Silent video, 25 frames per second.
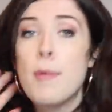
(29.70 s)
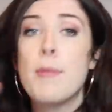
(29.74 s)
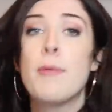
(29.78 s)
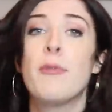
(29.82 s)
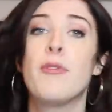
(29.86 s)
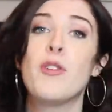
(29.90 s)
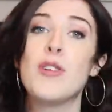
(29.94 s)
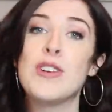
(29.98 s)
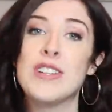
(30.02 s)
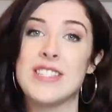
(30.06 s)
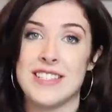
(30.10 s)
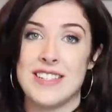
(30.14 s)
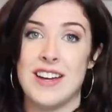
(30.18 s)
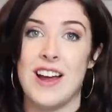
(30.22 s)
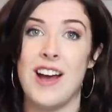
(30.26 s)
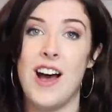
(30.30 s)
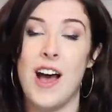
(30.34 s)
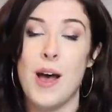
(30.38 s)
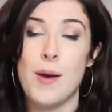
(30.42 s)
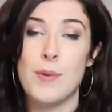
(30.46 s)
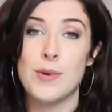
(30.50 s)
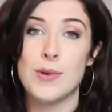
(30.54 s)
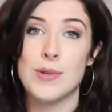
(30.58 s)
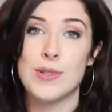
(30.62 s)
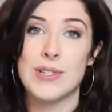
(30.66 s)
But before I
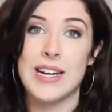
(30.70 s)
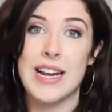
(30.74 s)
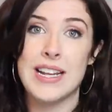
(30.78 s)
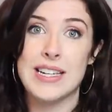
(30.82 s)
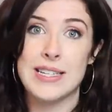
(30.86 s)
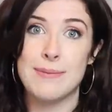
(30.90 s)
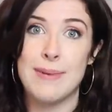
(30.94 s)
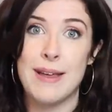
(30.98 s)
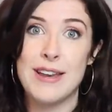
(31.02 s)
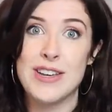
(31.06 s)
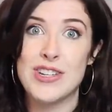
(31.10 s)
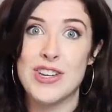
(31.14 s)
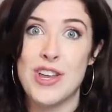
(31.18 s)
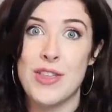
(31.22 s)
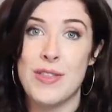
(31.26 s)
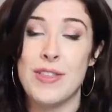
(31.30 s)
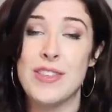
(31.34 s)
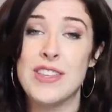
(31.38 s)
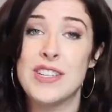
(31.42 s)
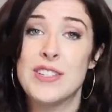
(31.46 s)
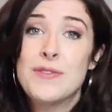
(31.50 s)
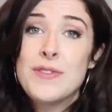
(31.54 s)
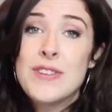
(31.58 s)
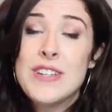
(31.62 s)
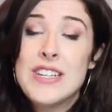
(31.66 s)
start, I would also like to mention
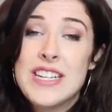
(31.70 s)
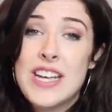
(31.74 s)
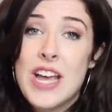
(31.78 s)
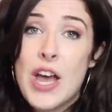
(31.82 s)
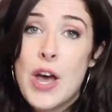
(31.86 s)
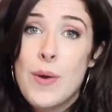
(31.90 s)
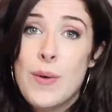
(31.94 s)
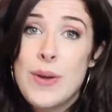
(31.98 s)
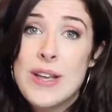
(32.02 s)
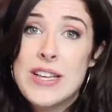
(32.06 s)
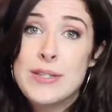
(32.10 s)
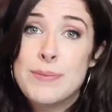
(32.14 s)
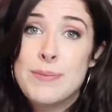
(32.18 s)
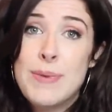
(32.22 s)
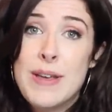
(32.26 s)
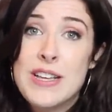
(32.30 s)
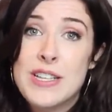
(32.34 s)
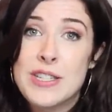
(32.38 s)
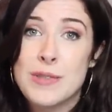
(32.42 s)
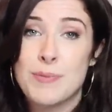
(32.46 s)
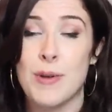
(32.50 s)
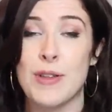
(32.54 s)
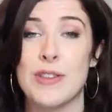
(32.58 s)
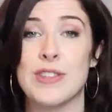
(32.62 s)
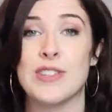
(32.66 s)
that this video is
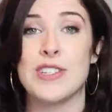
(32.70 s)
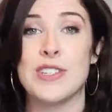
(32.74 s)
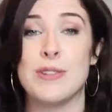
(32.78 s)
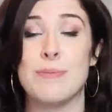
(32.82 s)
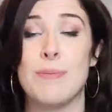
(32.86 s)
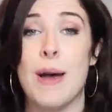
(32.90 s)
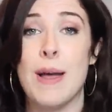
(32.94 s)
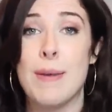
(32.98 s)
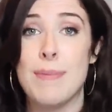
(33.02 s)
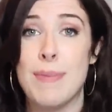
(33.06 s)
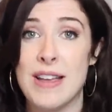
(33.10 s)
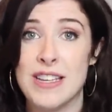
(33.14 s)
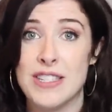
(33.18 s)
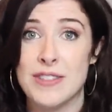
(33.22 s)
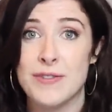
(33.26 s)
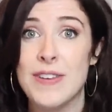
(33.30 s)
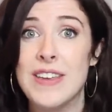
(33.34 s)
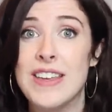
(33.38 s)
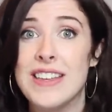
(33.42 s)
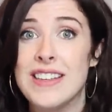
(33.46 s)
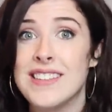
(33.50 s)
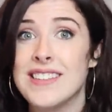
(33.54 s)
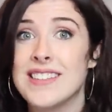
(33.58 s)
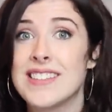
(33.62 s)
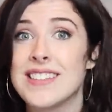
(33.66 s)
being sponsored by Best
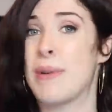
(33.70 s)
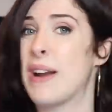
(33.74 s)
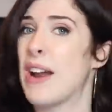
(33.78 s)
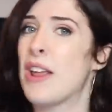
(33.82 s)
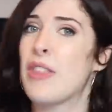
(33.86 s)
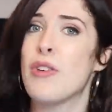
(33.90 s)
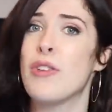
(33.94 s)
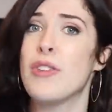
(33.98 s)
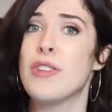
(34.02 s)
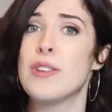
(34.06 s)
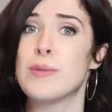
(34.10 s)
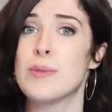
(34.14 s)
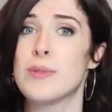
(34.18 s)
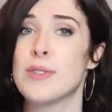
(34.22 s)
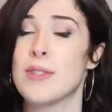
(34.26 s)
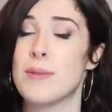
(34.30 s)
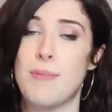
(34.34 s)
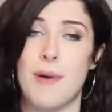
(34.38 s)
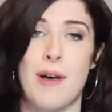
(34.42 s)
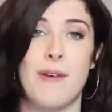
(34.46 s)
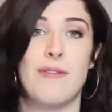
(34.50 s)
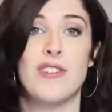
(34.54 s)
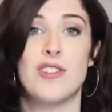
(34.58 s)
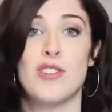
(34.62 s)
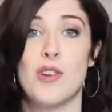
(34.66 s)
Fiends, and I thought this was the
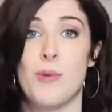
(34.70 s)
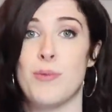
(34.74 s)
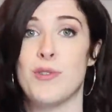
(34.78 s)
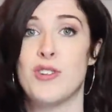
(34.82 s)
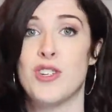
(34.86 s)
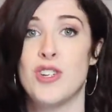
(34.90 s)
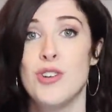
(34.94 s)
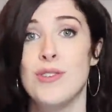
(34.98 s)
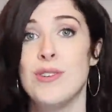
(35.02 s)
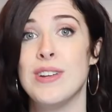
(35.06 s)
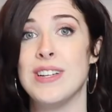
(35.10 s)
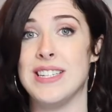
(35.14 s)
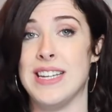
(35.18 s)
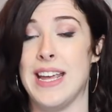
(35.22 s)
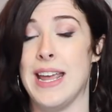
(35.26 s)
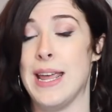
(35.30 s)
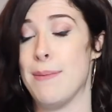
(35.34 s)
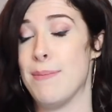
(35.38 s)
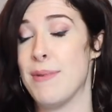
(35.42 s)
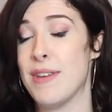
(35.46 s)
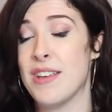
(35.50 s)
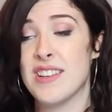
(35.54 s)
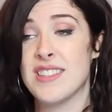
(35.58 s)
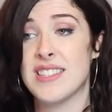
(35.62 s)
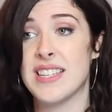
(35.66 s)
perfect
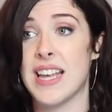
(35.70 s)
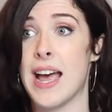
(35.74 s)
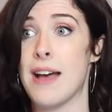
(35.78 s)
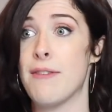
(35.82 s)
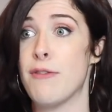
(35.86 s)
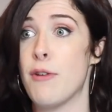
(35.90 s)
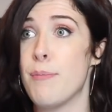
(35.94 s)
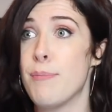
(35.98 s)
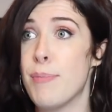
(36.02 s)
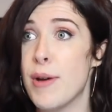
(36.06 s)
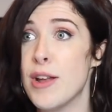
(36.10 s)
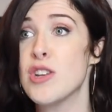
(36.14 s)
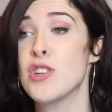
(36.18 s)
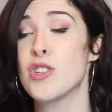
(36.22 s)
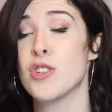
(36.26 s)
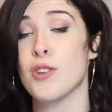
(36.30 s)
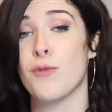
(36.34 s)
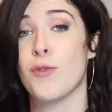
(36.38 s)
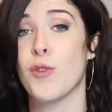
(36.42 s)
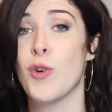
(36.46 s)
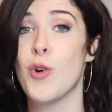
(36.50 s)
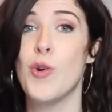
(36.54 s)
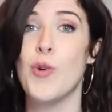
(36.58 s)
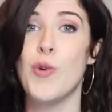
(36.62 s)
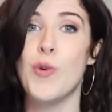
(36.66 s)
opportunity because they have a bunch
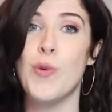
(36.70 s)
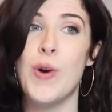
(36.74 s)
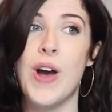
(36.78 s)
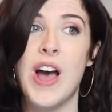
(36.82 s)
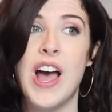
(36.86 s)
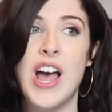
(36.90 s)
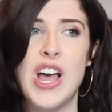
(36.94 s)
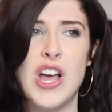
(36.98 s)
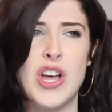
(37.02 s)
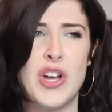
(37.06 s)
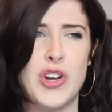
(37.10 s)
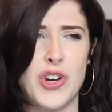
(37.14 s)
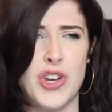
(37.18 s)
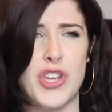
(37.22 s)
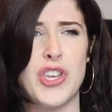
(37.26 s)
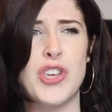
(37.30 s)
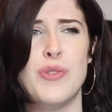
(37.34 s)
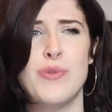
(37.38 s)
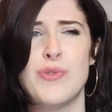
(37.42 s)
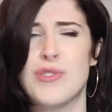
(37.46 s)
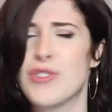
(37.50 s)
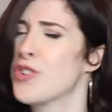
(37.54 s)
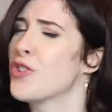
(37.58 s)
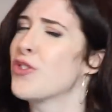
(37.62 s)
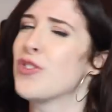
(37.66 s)
of cool,
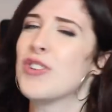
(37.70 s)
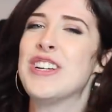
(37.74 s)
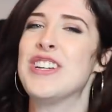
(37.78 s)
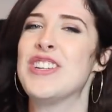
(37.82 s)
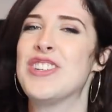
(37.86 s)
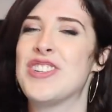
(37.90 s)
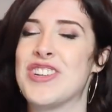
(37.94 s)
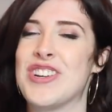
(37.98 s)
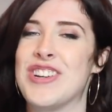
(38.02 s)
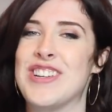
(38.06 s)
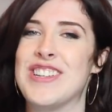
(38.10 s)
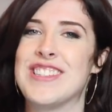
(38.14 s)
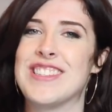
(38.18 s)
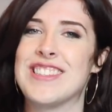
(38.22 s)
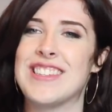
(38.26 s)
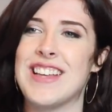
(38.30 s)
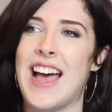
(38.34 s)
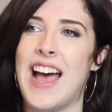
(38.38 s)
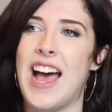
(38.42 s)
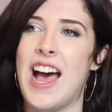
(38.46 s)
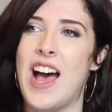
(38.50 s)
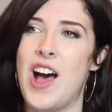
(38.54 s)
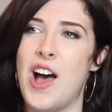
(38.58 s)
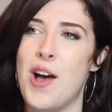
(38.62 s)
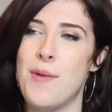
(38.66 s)
cute creatures
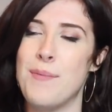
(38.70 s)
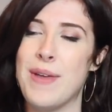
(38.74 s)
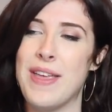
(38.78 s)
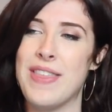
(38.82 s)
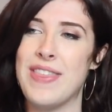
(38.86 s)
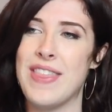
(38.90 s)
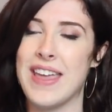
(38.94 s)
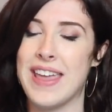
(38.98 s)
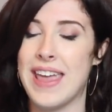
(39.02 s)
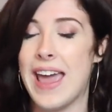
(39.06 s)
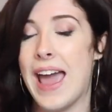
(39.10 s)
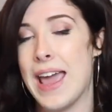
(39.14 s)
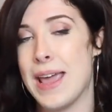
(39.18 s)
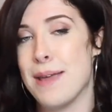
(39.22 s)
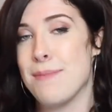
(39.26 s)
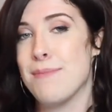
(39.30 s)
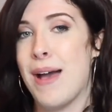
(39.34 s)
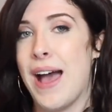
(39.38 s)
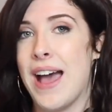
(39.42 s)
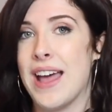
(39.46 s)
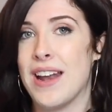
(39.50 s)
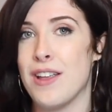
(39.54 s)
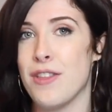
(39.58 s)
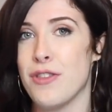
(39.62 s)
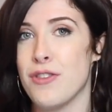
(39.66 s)
um, in their game,
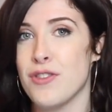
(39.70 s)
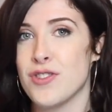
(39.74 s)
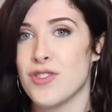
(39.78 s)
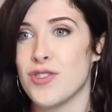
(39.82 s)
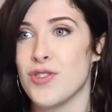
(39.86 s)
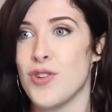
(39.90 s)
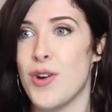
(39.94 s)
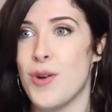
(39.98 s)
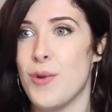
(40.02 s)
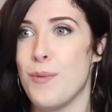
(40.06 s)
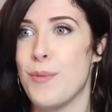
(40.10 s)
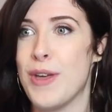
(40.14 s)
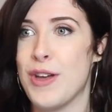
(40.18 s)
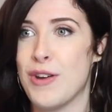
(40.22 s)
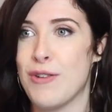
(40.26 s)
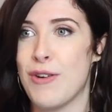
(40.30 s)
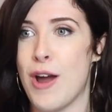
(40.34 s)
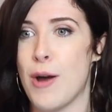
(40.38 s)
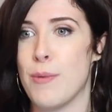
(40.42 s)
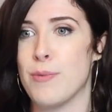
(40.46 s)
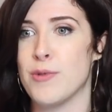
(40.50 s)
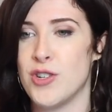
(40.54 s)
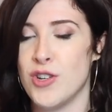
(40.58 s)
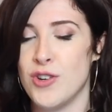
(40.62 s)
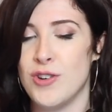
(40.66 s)
and I just thought it would be a
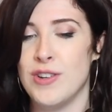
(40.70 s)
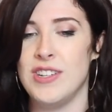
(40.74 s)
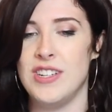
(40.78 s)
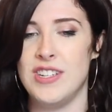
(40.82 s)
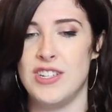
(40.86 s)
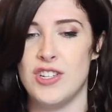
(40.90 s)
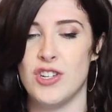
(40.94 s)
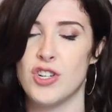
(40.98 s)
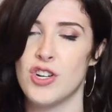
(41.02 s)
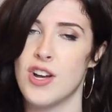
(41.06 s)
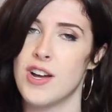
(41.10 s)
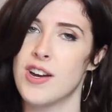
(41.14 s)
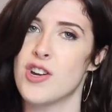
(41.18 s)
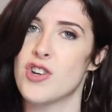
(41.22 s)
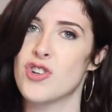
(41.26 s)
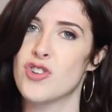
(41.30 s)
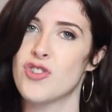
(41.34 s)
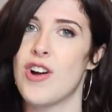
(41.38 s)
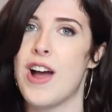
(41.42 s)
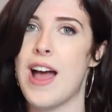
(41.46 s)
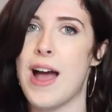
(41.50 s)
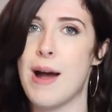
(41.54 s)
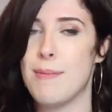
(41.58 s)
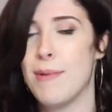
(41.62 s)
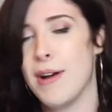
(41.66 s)
great opportunity to kind of
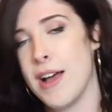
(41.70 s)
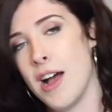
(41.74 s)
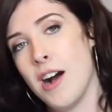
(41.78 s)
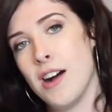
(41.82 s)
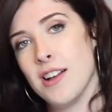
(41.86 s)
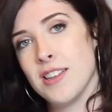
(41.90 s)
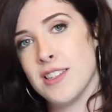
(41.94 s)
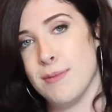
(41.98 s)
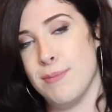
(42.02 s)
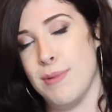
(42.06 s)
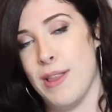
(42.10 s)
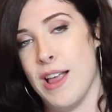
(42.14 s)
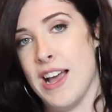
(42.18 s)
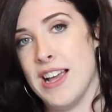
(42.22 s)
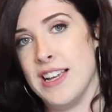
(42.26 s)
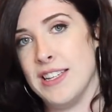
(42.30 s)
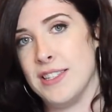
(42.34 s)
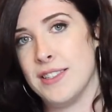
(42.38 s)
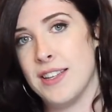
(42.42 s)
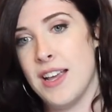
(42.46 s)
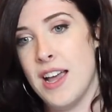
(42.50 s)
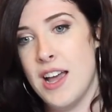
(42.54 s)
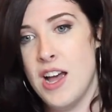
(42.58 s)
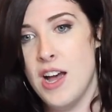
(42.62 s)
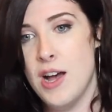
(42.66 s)
try out my art
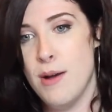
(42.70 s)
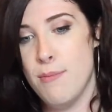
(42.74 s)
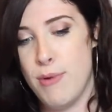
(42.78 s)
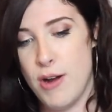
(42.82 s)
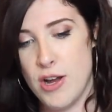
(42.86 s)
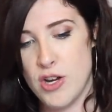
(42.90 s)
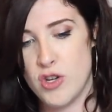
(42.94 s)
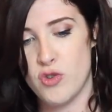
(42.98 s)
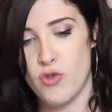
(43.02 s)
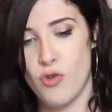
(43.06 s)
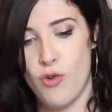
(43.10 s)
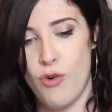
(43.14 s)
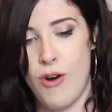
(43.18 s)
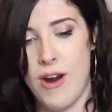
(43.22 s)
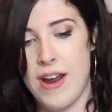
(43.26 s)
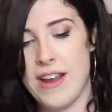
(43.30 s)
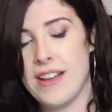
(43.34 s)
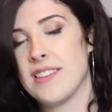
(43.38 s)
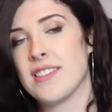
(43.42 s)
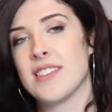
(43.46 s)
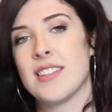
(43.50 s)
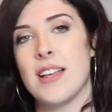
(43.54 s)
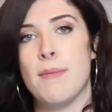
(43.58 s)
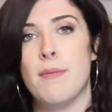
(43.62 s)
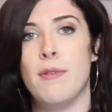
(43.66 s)
supplies by
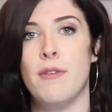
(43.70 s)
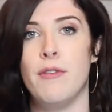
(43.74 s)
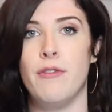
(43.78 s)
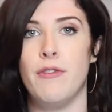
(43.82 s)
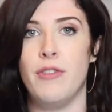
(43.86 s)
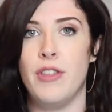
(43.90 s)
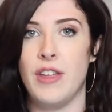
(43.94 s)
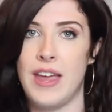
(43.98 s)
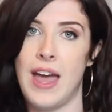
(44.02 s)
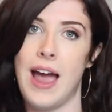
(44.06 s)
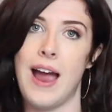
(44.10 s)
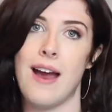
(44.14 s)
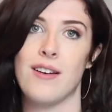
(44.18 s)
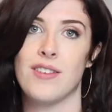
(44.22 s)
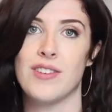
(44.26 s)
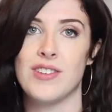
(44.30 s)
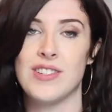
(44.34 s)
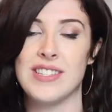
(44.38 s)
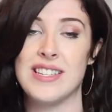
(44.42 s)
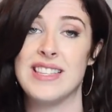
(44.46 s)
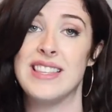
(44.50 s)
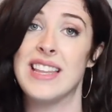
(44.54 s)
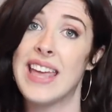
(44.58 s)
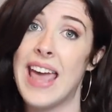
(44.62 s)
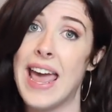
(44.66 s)
drawing some of the
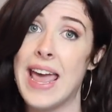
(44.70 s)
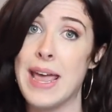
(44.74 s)
characters in the